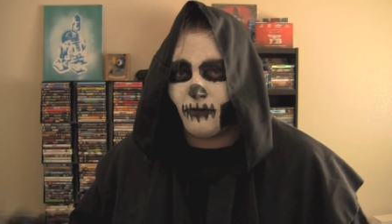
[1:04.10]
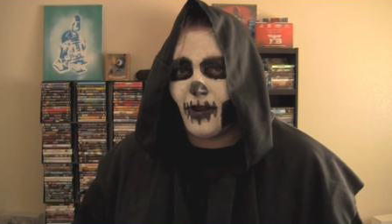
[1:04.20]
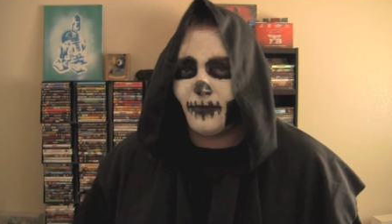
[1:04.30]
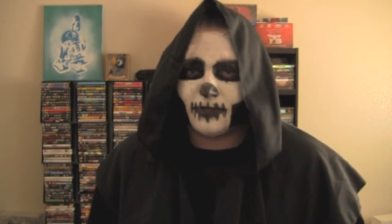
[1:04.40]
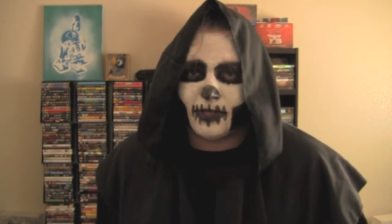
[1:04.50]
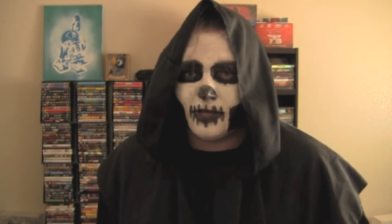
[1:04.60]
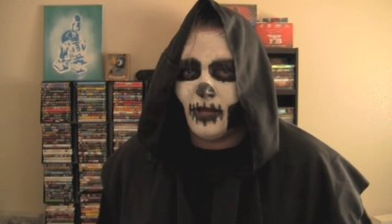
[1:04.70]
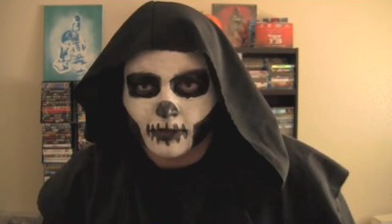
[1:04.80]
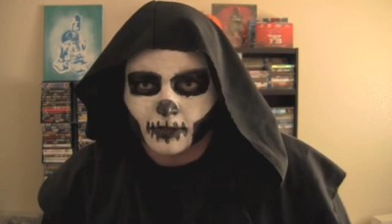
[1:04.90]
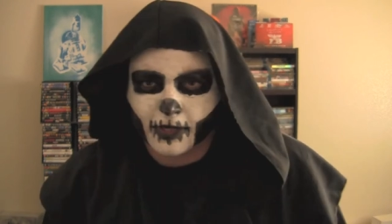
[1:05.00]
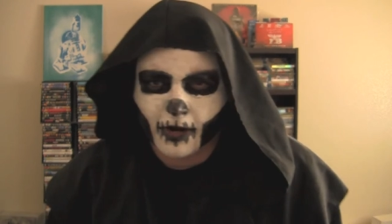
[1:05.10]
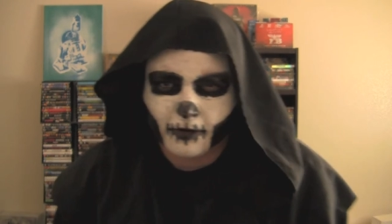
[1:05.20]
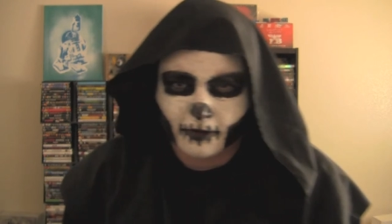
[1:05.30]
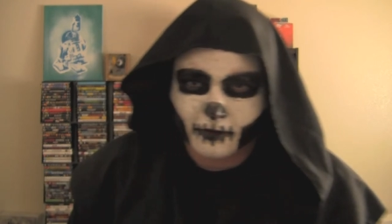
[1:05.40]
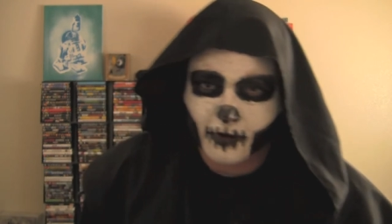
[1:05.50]
Cropsey. The
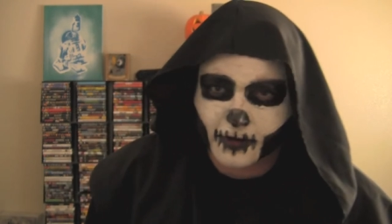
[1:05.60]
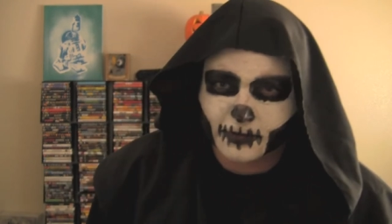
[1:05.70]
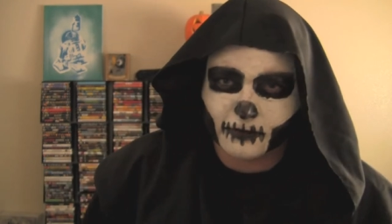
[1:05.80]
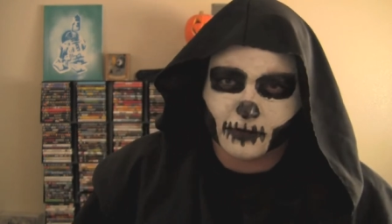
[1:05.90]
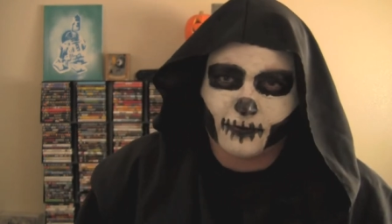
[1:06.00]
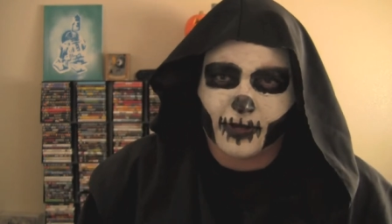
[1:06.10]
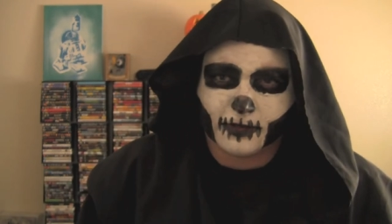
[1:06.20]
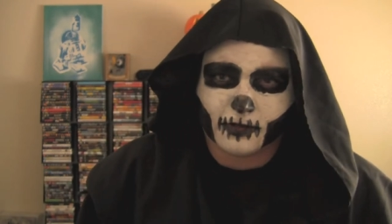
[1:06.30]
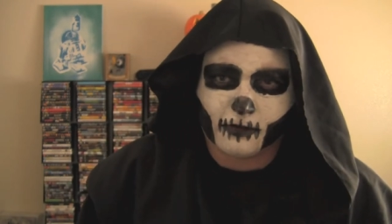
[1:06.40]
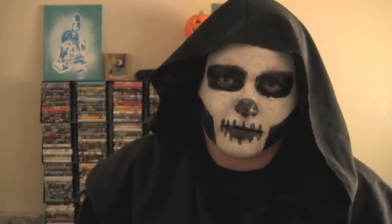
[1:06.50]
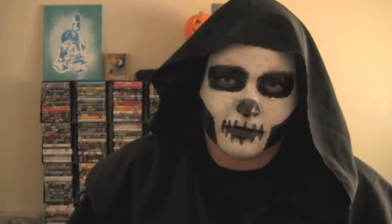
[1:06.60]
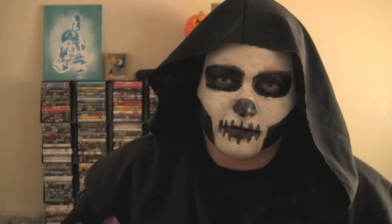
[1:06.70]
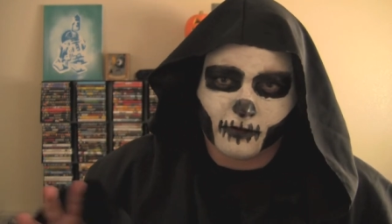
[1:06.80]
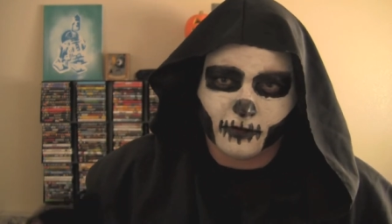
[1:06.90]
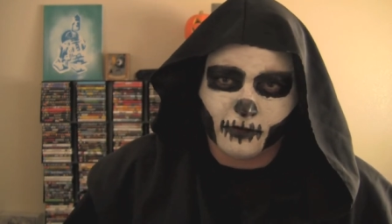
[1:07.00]
character Cropsey was based on, a, uh, you
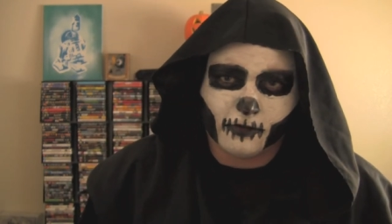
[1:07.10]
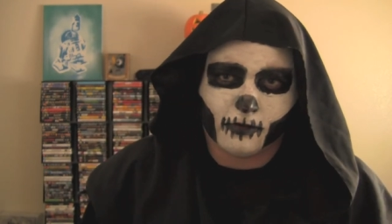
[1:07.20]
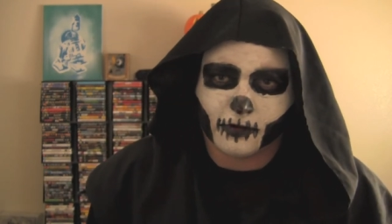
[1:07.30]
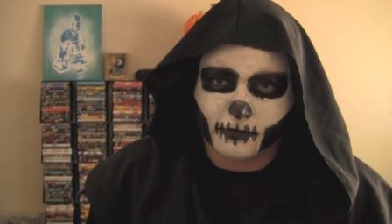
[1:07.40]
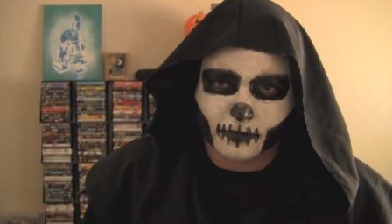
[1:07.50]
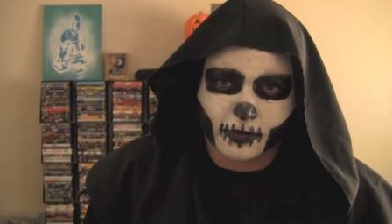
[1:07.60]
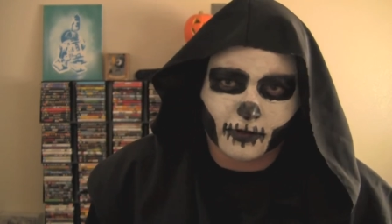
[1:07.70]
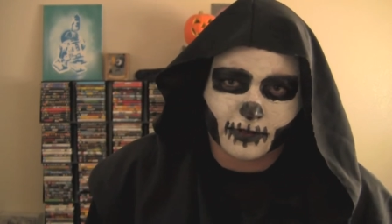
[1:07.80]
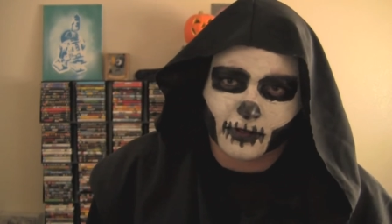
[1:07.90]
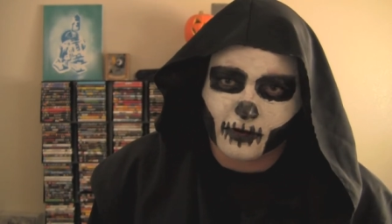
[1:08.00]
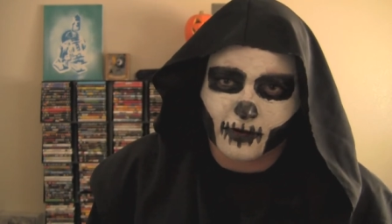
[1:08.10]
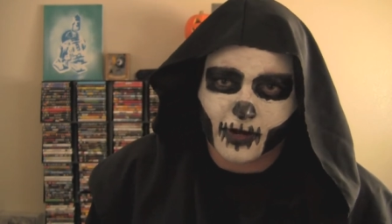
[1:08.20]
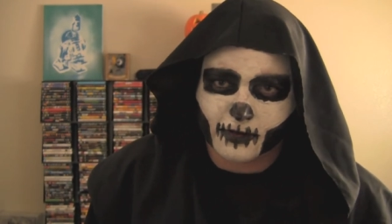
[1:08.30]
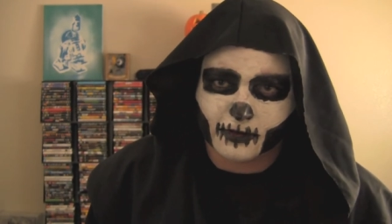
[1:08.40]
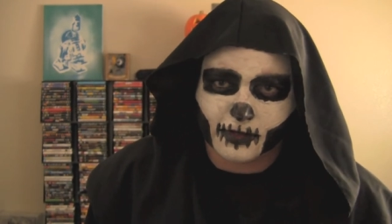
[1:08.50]
know, a New York, New Jersey, Long
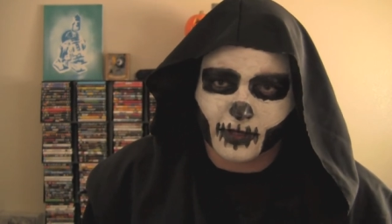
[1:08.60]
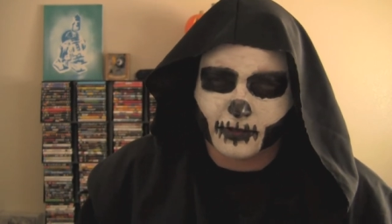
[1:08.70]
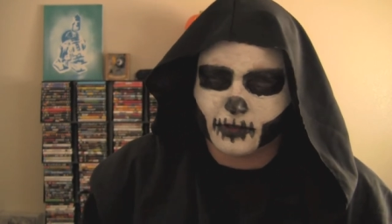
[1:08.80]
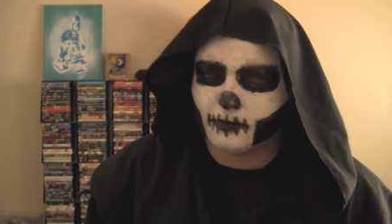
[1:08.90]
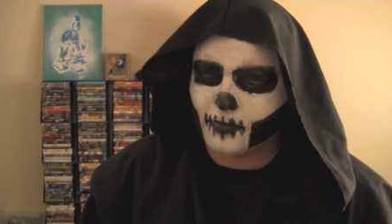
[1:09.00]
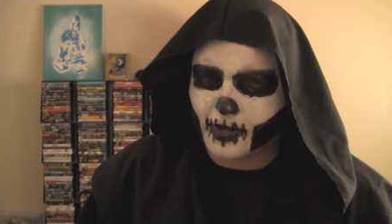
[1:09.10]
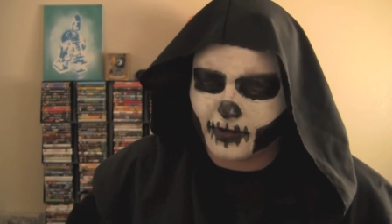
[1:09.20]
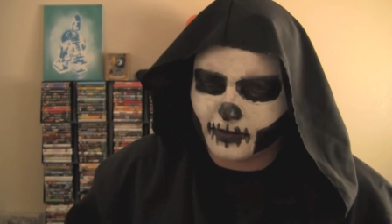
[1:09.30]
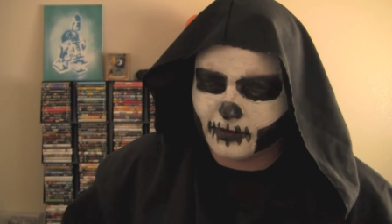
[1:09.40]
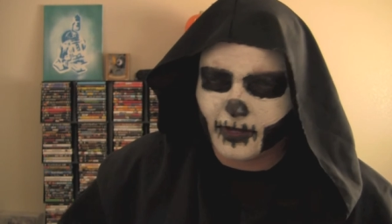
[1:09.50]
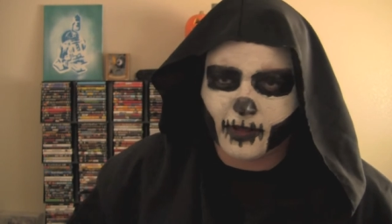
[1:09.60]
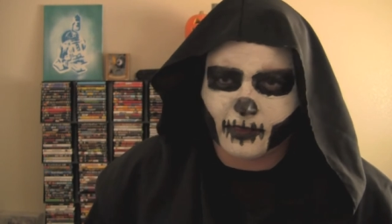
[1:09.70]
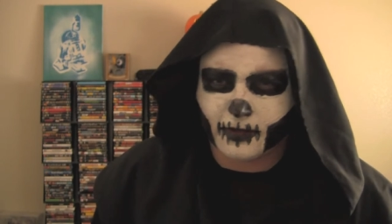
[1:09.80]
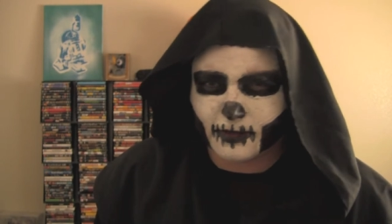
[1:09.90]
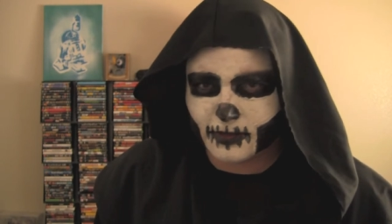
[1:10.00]
Island legend back in the day, I
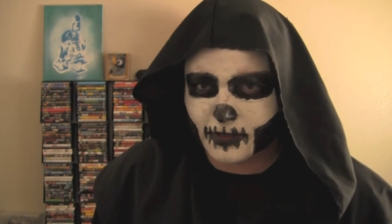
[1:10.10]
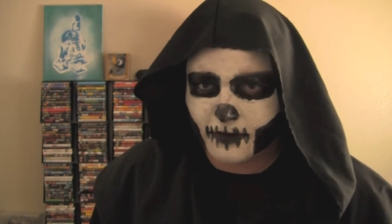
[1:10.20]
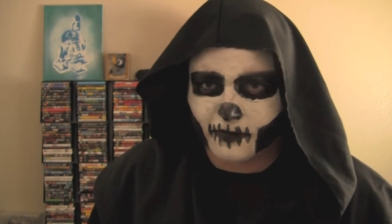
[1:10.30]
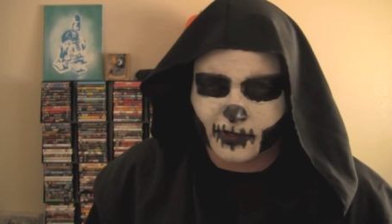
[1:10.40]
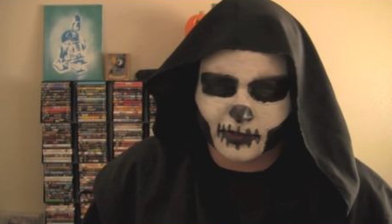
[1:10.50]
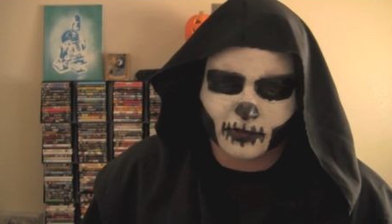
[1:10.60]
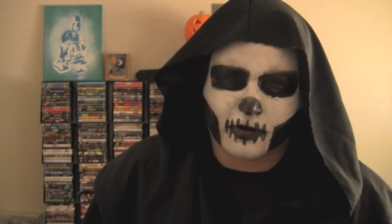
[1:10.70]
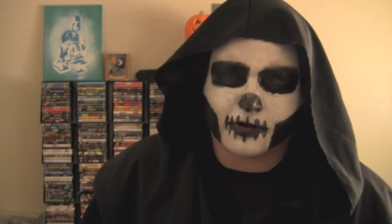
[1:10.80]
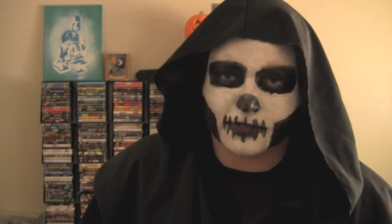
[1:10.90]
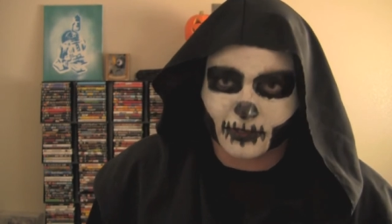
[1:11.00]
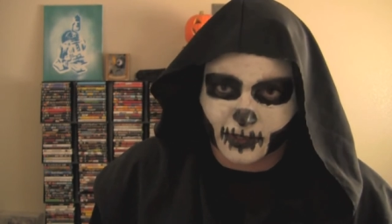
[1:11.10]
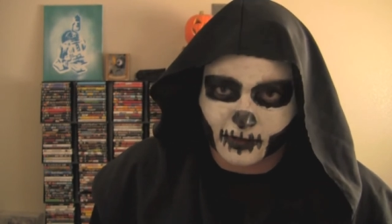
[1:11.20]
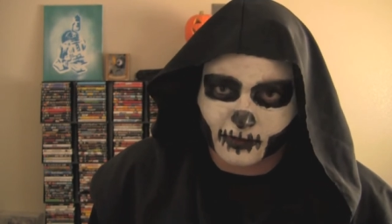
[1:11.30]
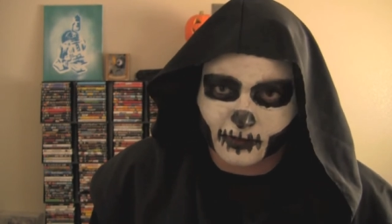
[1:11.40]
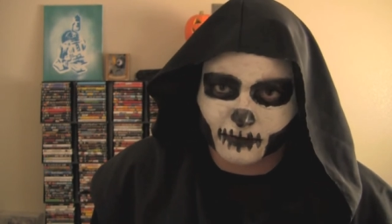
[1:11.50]
think in the 70s, started this
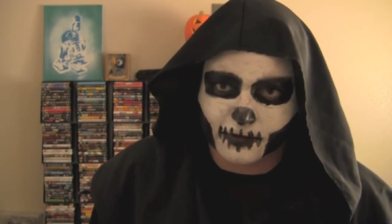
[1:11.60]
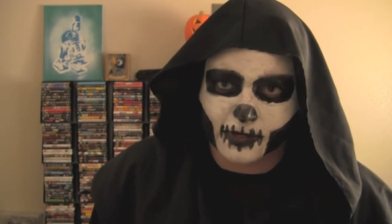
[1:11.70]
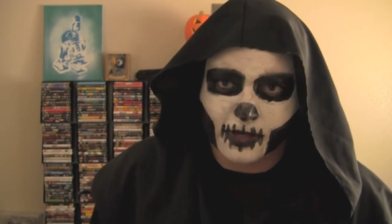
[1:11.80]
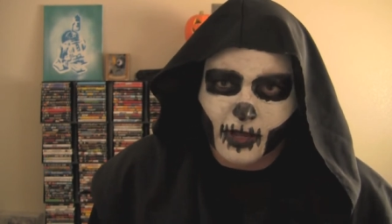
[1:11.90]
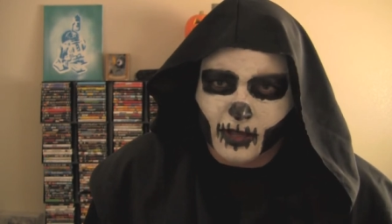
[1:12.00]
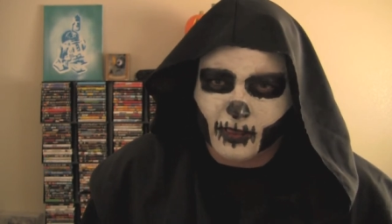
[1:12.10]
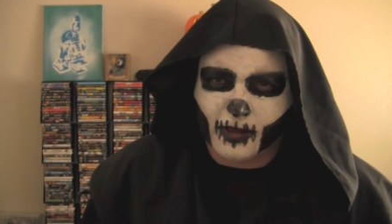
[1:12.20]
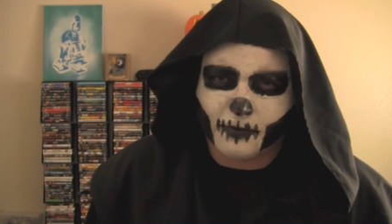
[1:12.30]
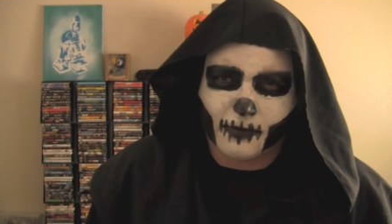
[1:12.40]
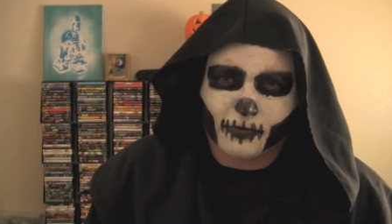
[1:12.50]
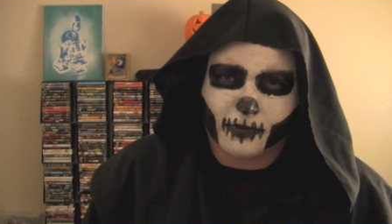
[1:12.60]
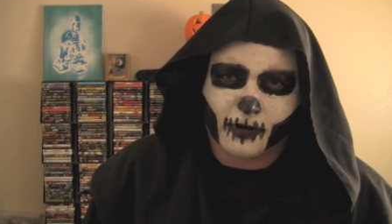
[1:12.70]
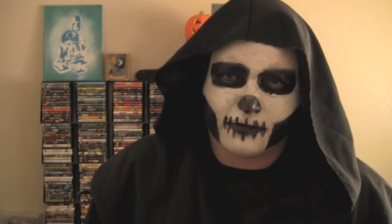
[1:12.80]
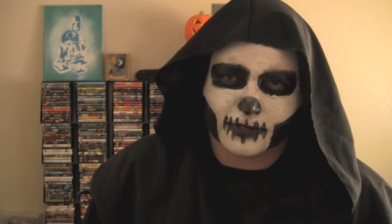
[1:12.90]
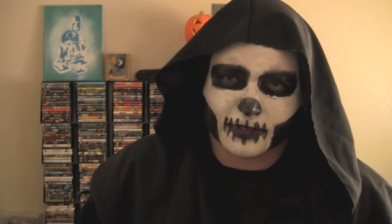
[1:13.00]
killing spree a lot of people
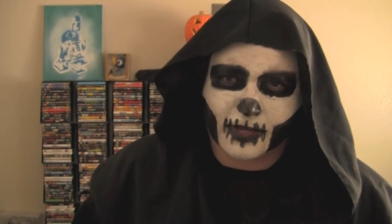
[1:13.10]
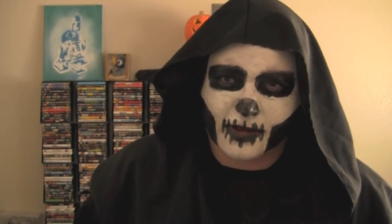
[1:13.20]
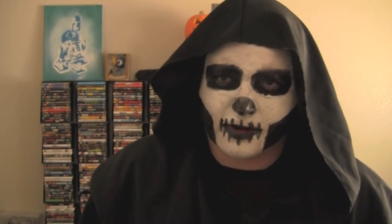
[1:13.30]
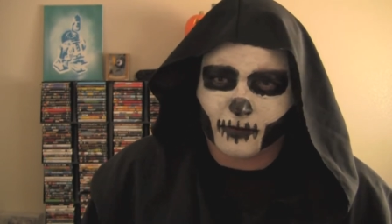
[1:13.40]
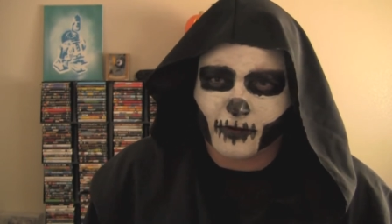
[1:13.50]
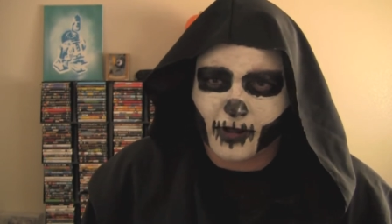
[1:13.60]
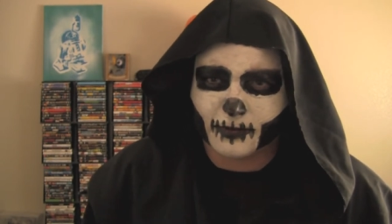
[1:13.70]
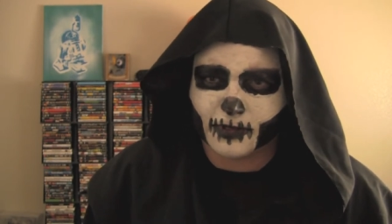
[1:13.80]
thought it was this guy named Crops.